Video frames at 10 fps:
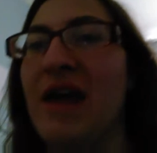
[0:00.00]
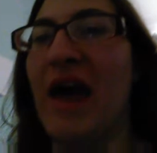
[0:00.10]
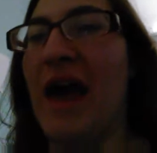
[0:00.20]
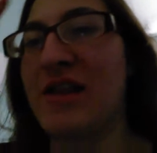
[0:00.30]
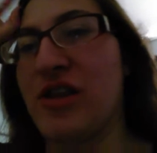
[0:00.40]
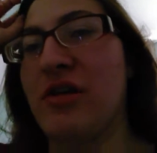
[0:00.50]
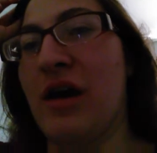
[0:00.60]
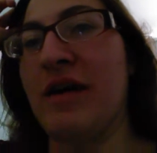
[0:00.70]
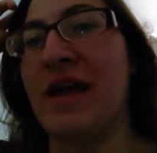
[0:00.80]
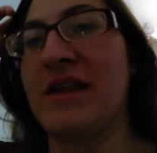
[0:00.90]
as you
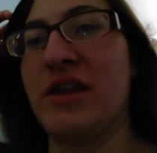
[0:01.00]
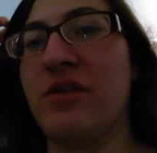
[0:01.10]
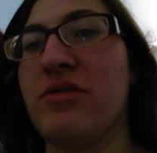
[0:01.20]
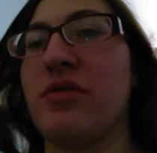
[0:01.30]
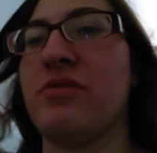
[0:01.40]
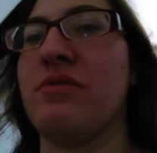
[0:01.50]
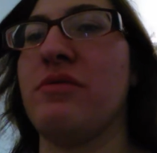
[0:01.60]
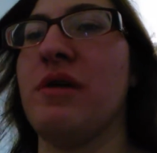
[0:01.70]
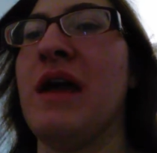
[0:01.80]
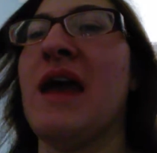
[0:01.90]
know, his user
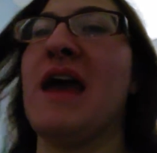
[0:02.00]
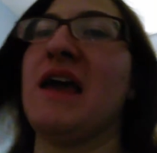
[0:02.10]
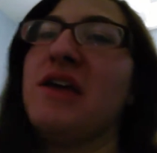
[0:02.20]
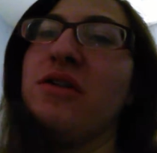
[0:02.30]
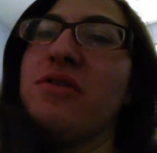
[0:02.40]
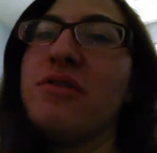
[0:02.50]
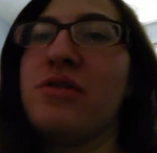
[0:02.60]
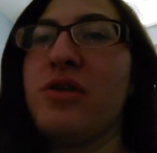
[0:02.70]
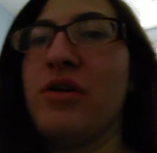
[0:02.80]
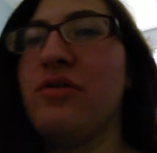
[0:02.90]
his
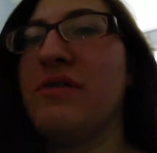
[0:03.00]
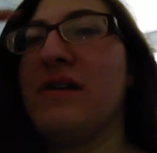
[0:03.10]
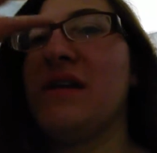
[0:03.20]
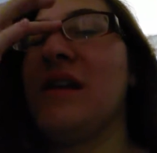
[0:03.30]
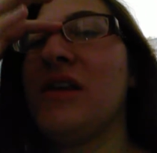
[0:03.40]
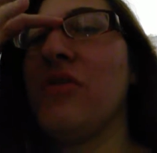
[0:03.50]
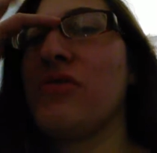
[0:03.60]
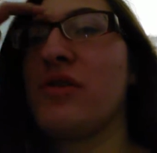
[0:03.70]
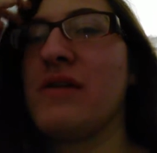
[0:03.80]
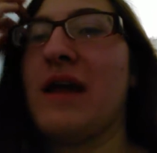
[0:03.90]
YouTube
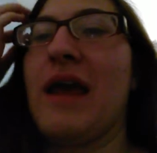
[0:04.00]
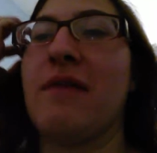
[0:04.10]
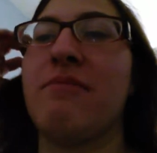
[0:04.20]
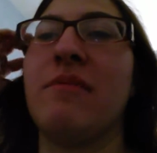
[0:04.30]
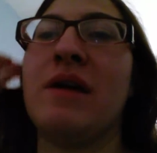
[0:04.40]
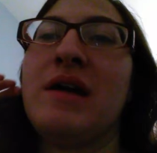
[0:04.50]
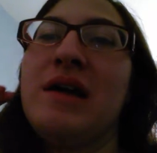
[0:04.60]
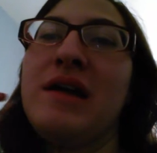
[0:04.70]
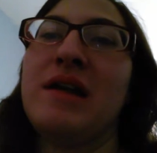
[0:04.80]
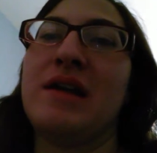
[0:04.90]
username.
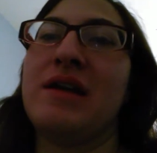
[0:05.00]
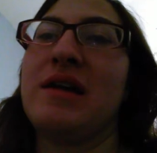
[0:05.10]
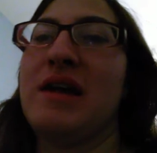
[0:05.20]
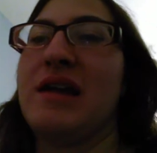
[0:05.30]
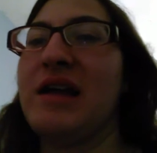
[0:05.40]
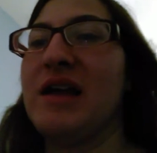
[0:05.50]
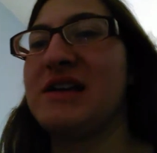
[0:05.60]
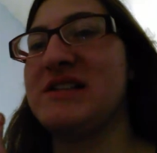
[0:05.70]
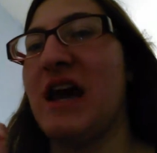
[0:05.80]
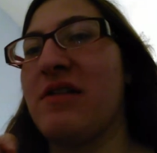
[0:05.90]

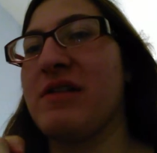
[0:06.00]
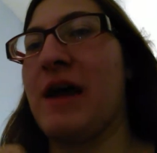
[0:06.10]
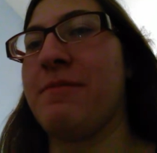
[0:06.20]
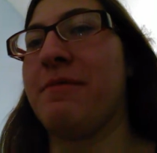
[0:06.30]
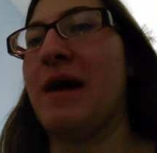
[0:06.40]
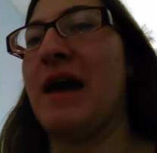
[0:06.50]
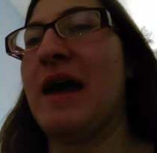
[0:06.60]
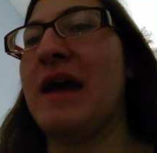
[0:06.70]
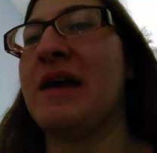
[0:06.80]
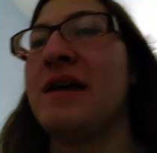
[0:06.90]
So that
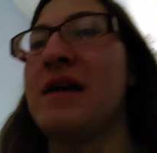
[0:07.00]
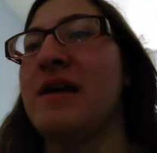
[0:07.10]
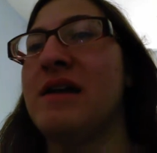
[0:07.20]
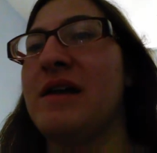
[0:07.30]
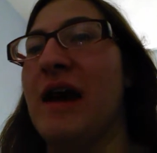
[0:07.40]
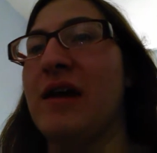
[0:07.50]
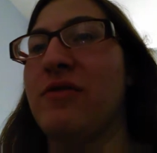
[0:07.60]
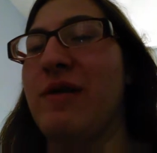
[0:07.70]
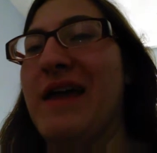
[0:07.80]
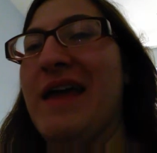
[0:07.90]
way,
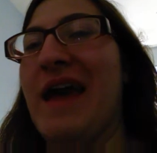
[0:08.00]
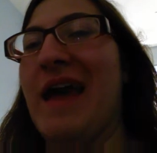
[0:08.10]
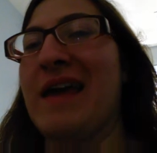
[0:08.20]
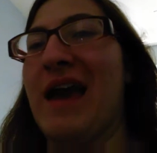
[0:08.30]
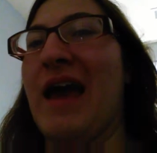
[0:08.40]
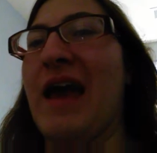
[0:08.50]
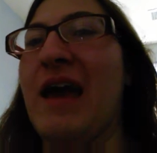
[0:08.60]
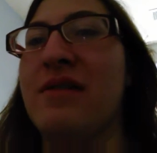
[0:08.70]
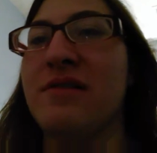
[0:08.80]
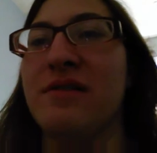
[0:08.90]
93,
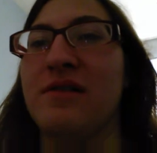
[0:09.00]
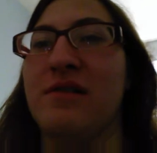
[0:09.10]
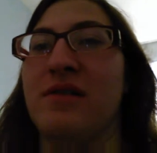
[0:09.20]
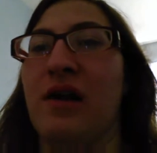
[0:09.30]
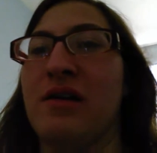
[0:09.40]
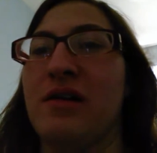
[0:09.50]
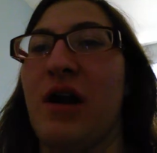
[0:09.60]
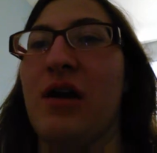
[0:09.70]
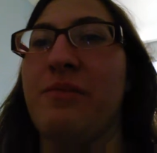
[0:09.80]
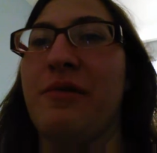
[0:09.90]
aka Dark
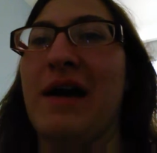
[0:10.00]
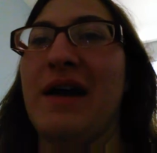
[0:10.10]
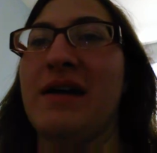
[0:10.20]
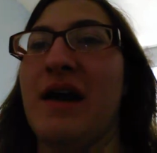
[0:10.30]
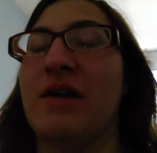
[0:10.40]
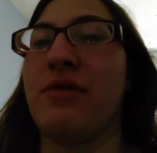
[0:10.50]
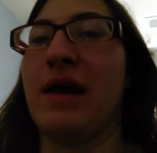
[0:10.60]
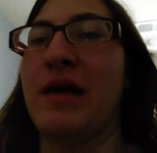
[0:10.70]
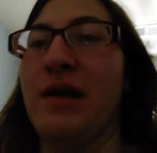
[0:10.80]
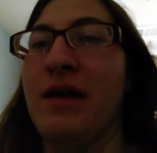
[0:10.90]
Darkway 93.